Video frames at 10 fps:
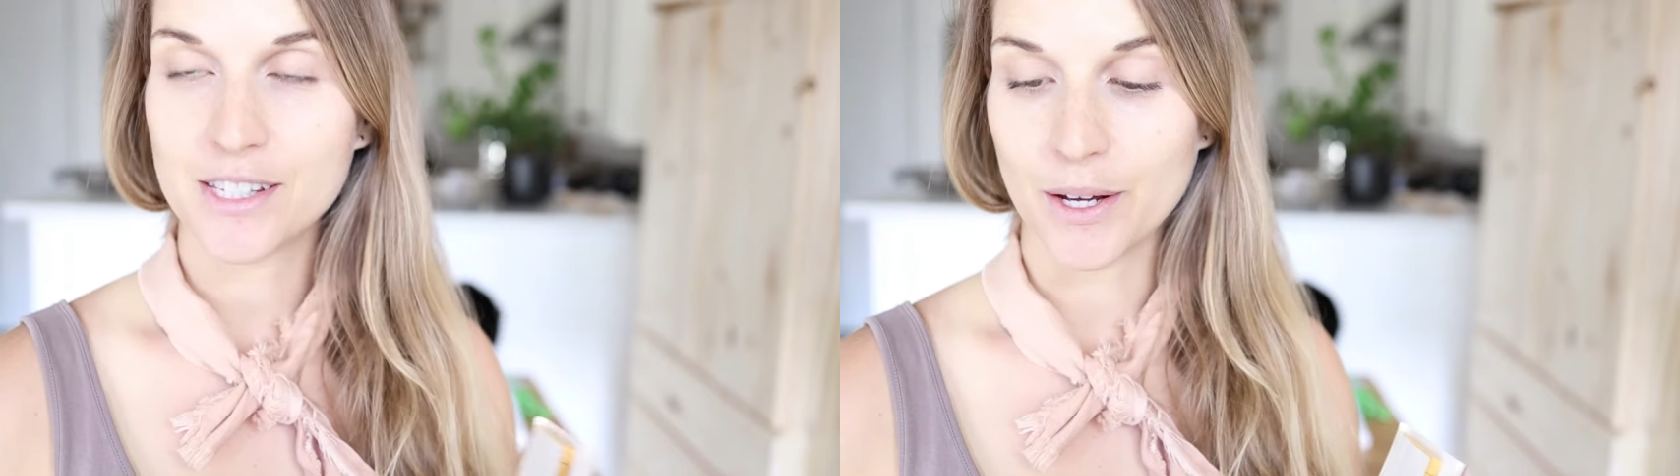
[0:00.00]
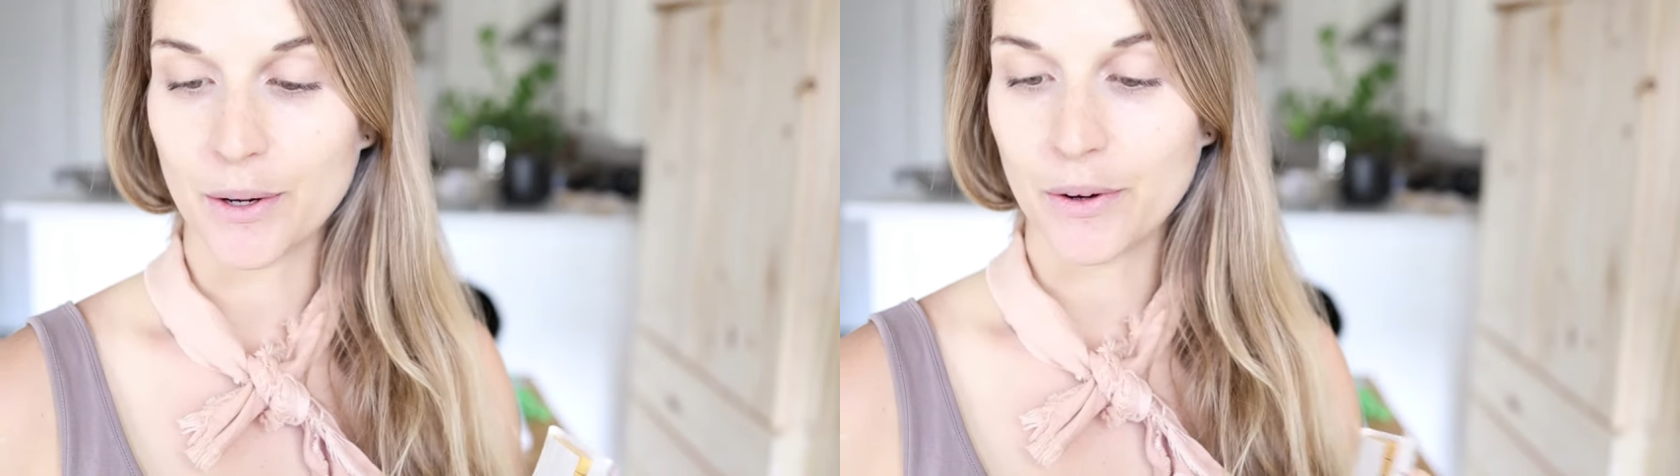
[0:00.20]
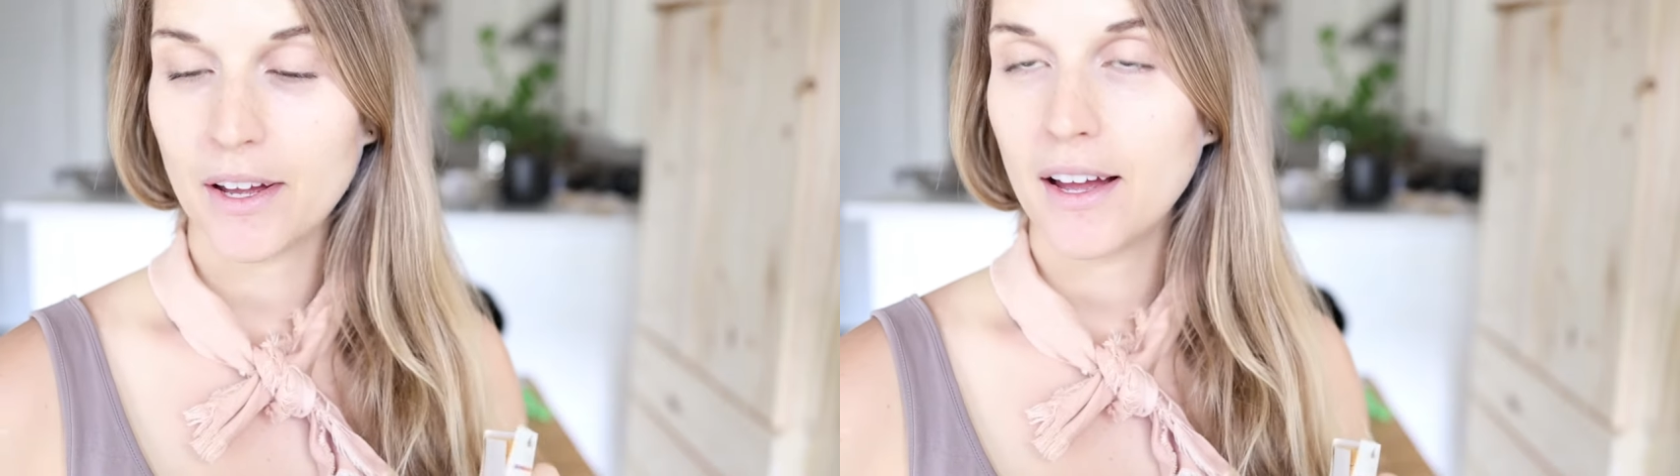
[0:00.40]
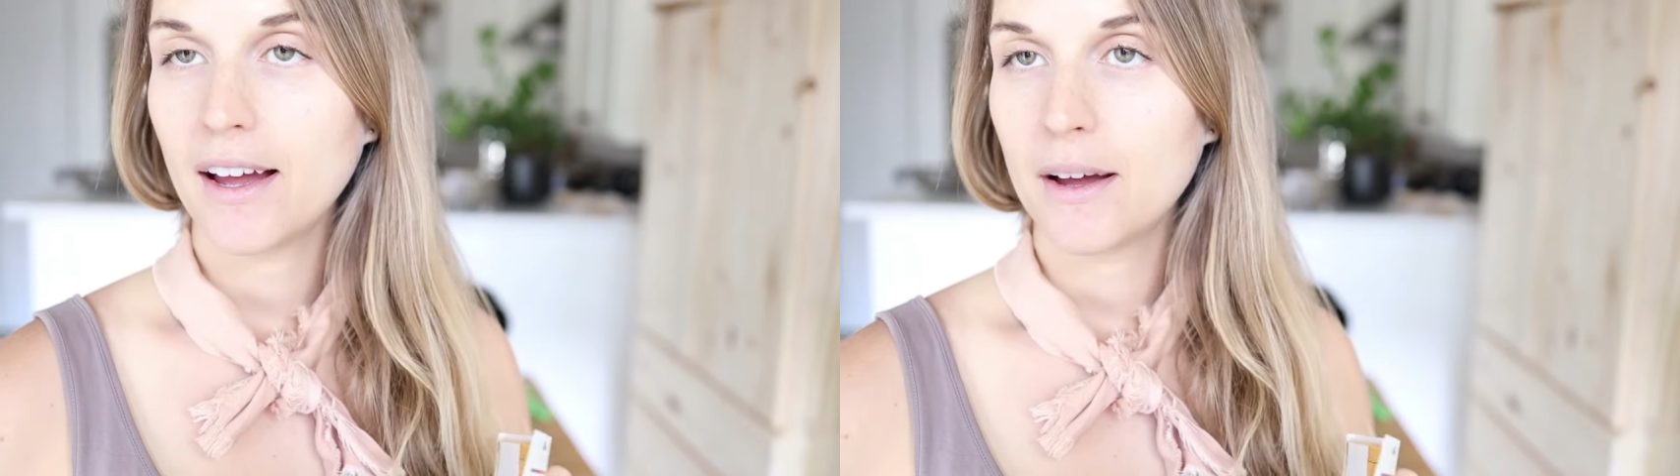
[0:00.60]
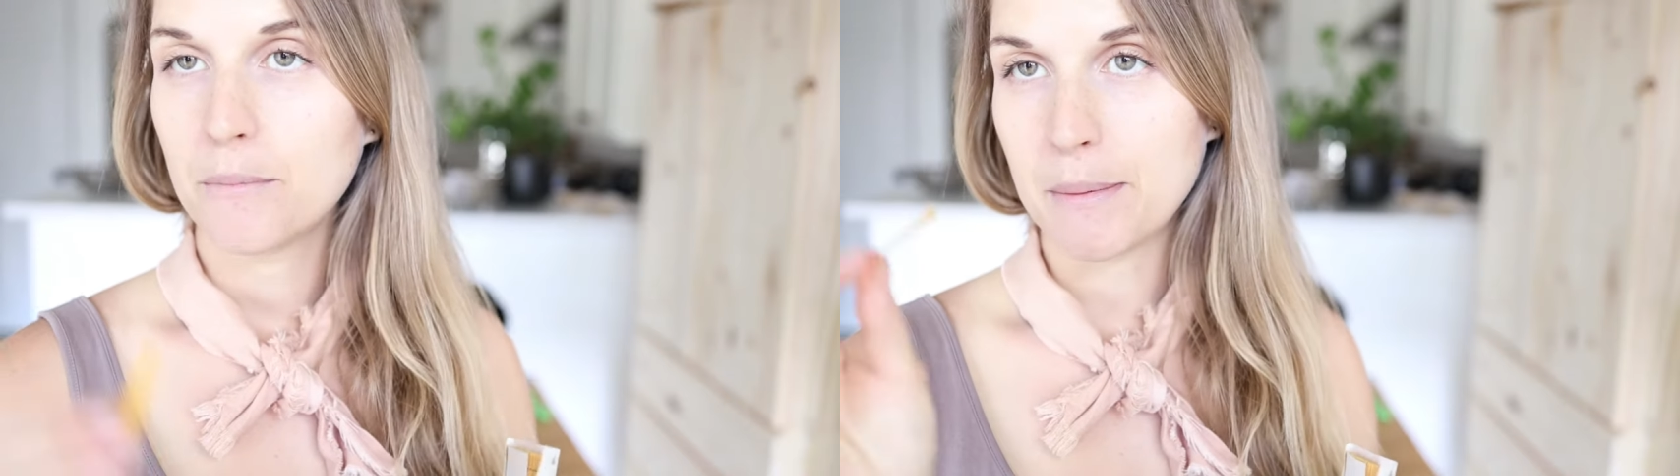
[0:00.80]
so
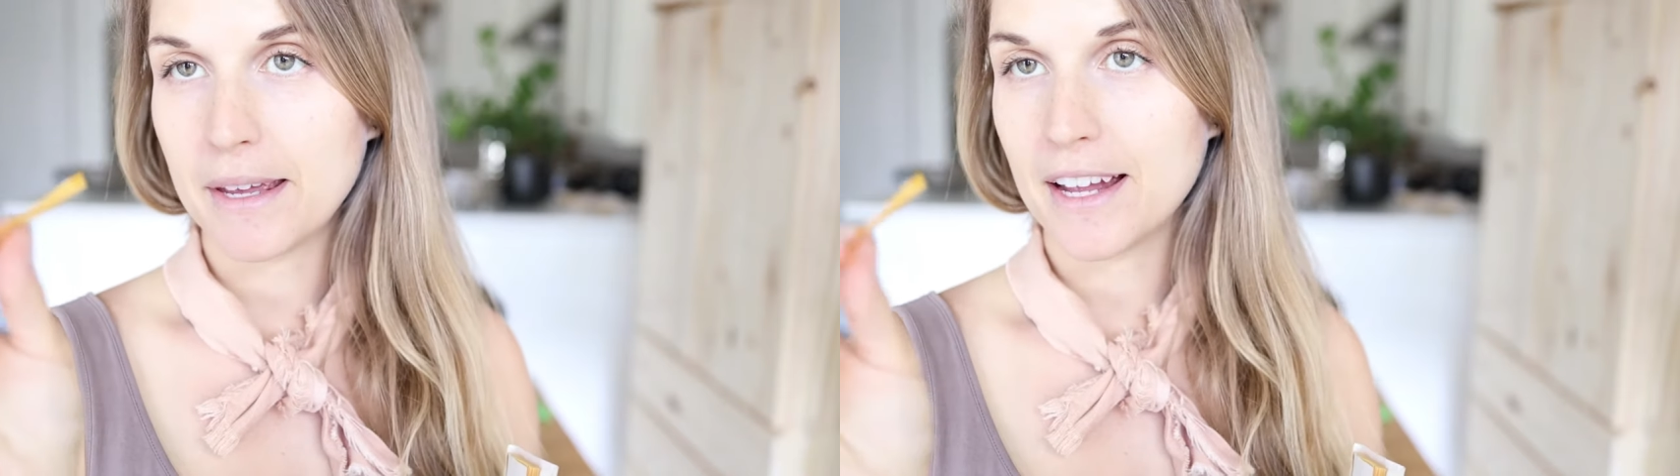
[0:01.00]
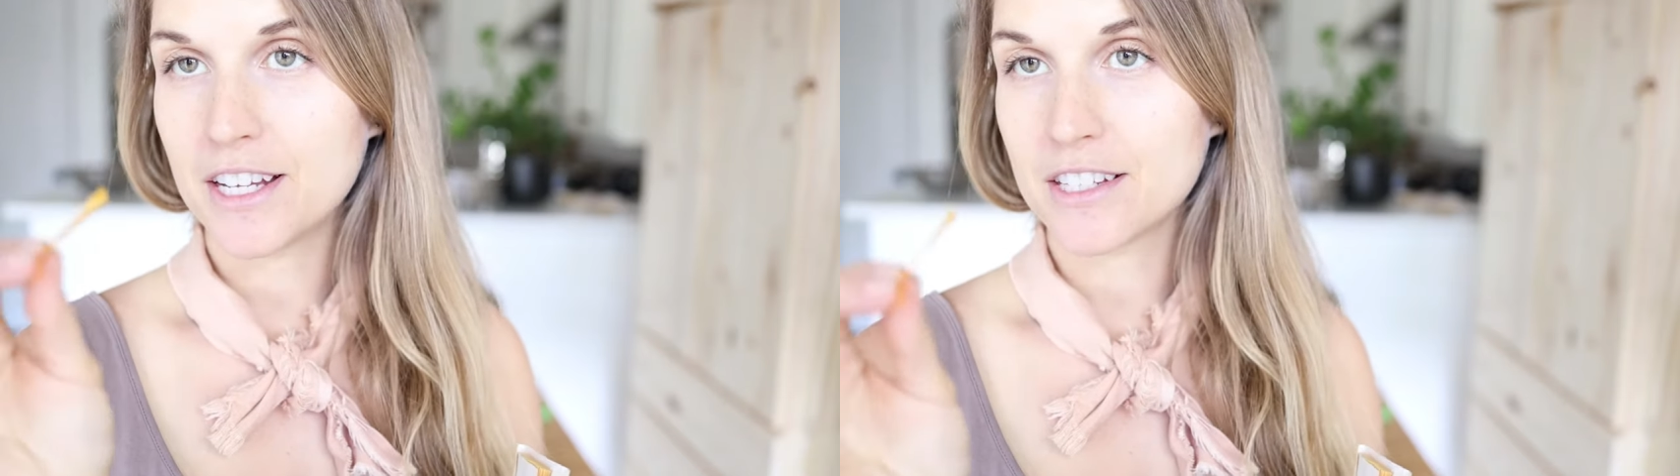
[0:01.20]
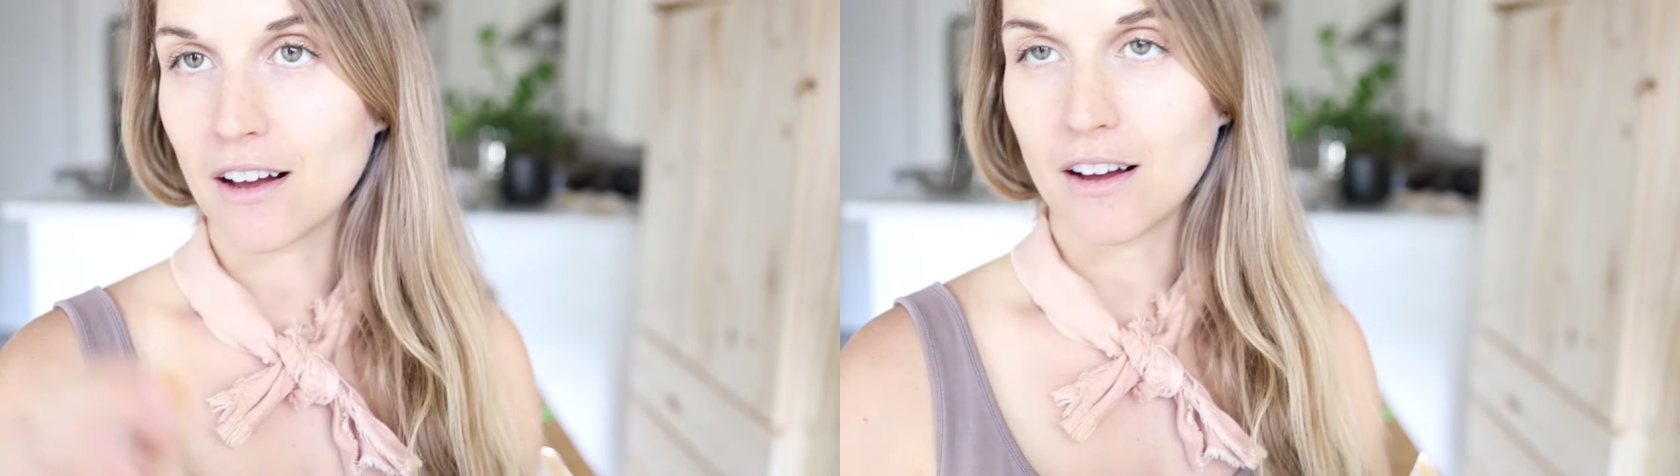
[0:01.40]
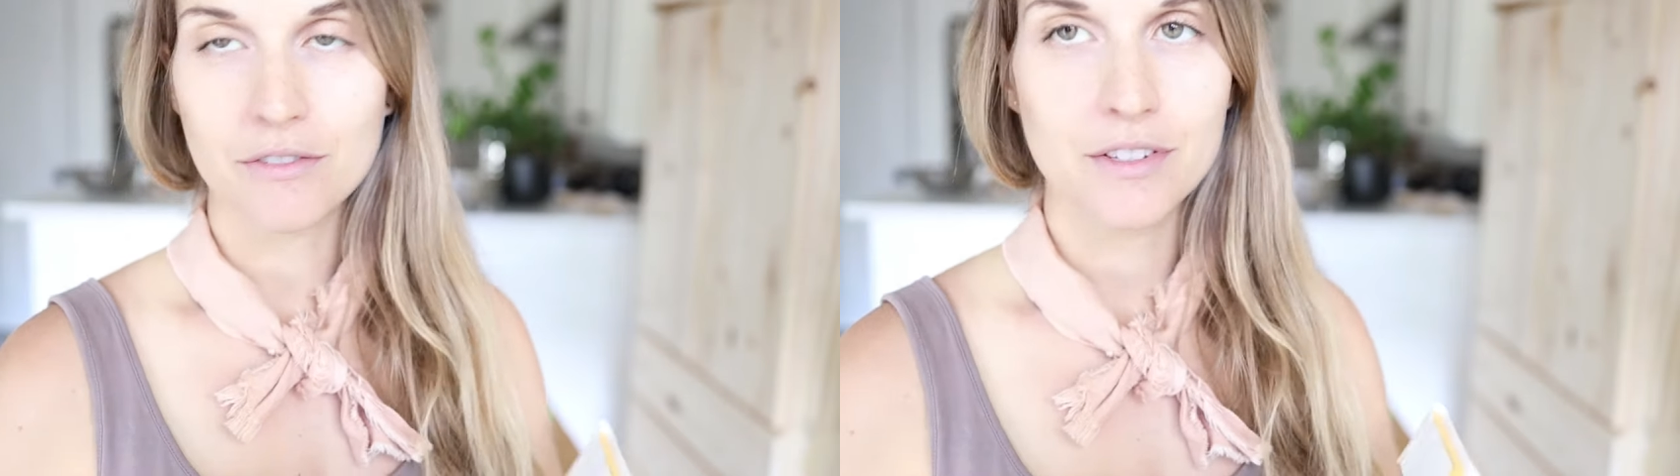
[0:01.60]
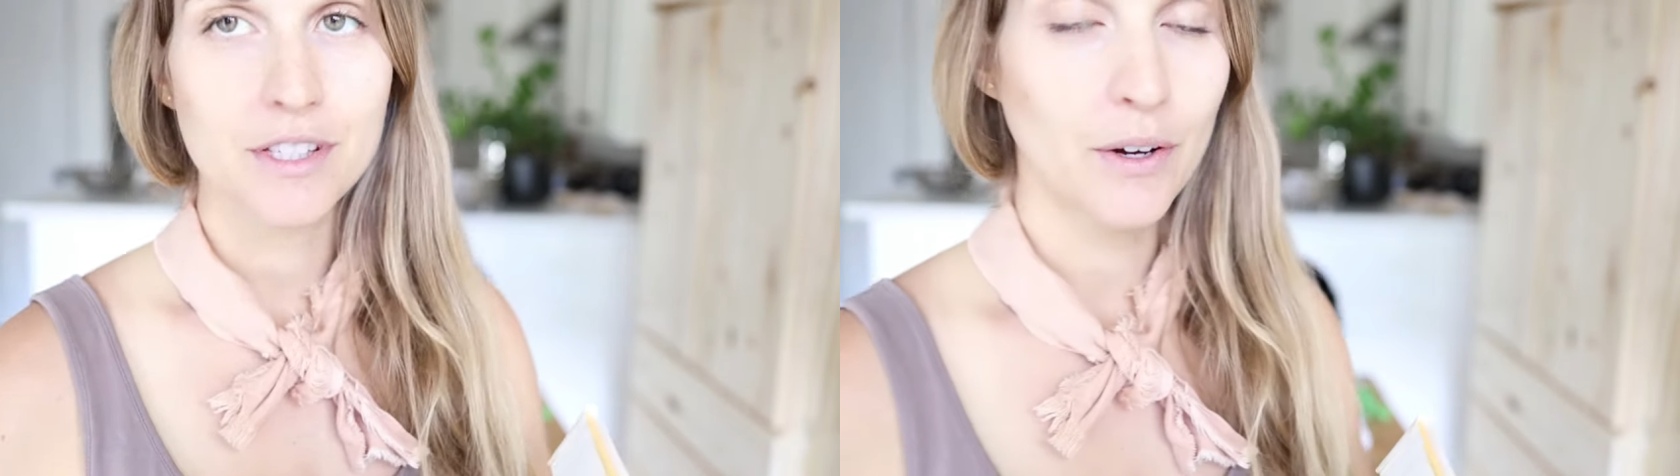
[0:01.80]
My pH is off.
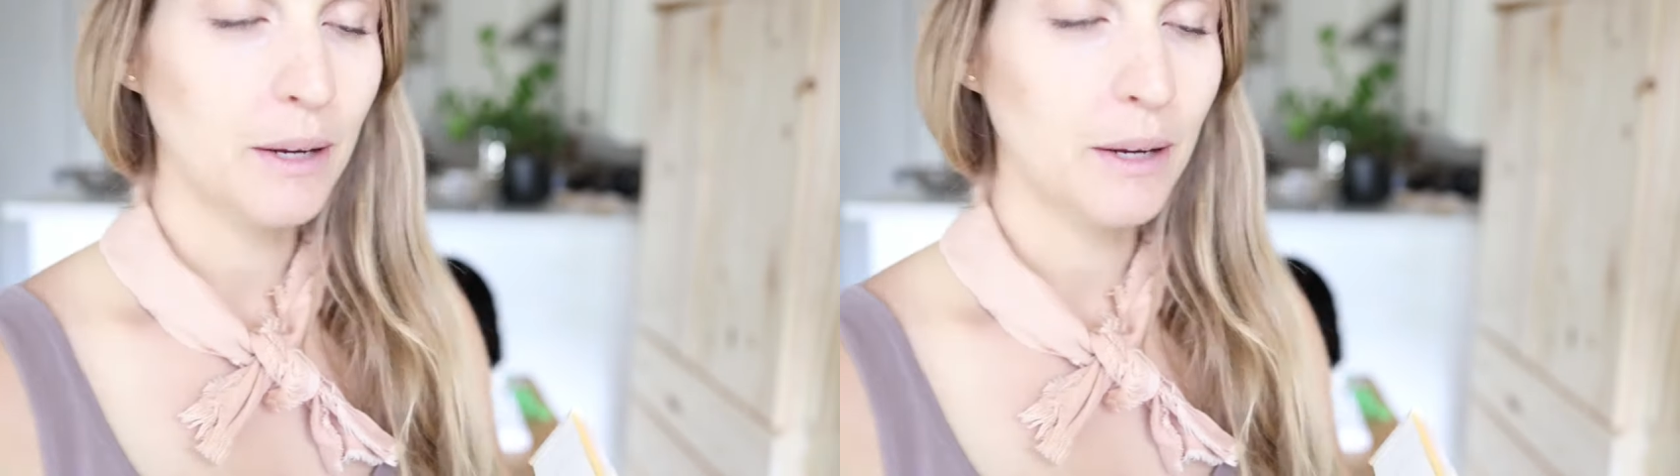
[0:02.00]
So